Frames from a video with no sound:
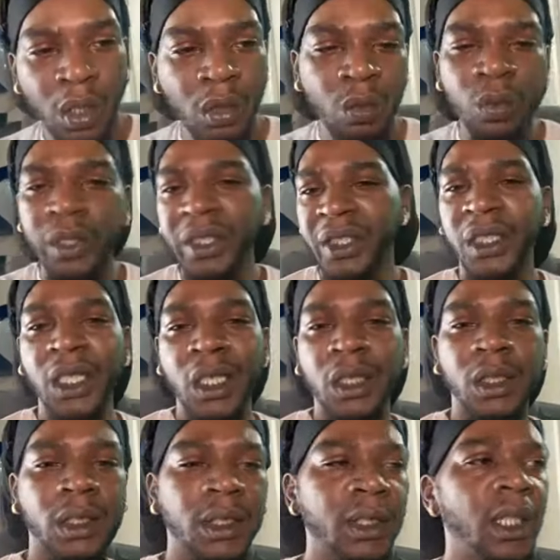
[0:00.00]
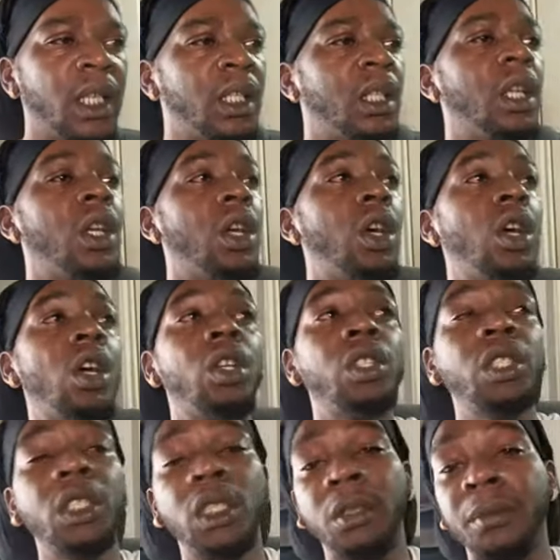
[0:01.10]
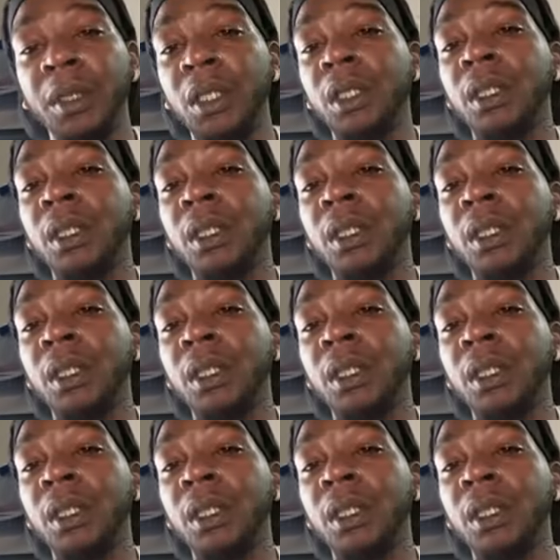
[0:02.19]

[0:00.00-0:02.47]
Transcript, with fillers: We're scared to say that, oh yeah, man,